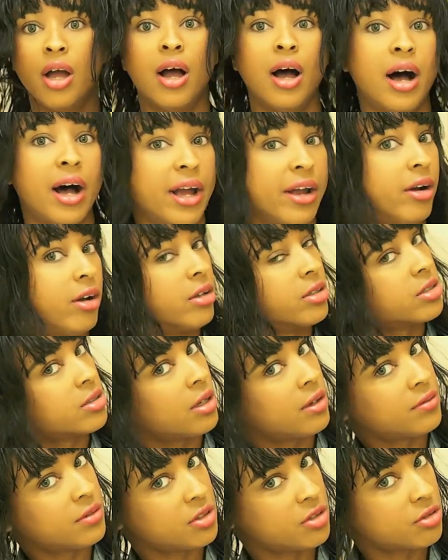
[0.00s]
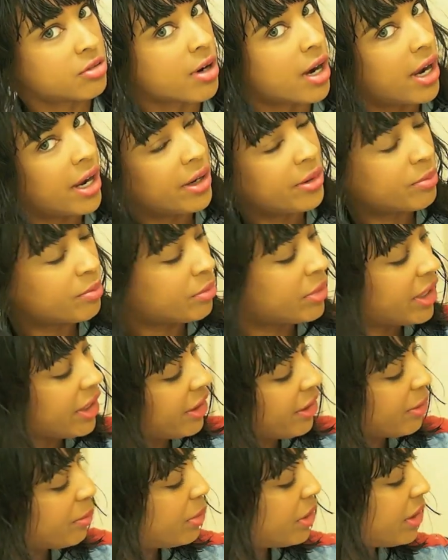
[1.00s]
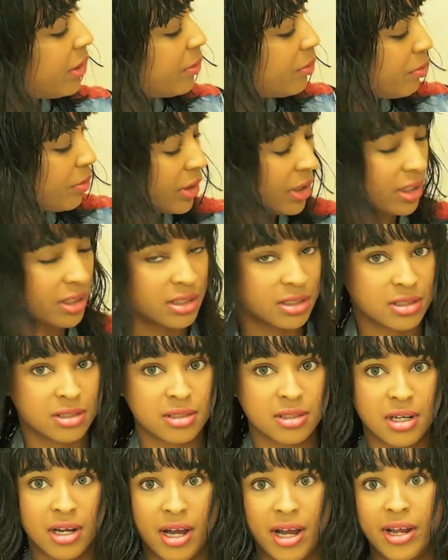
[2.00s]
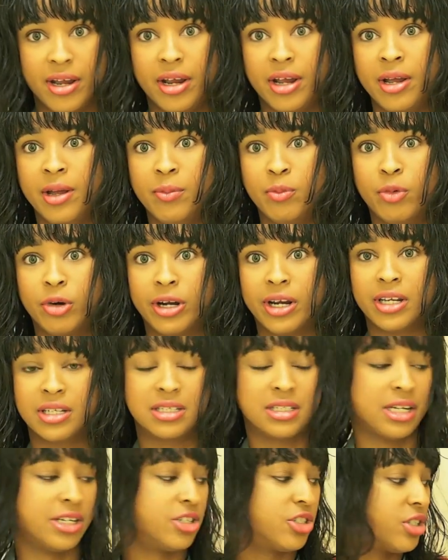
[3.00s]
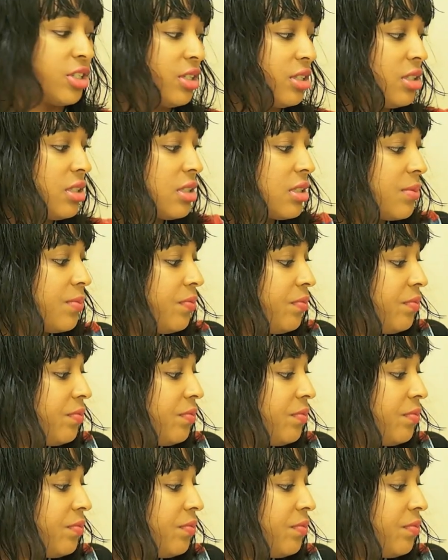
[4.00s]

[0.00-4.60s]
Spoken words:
I also have to dry my hair a bit because I am wearing extensions,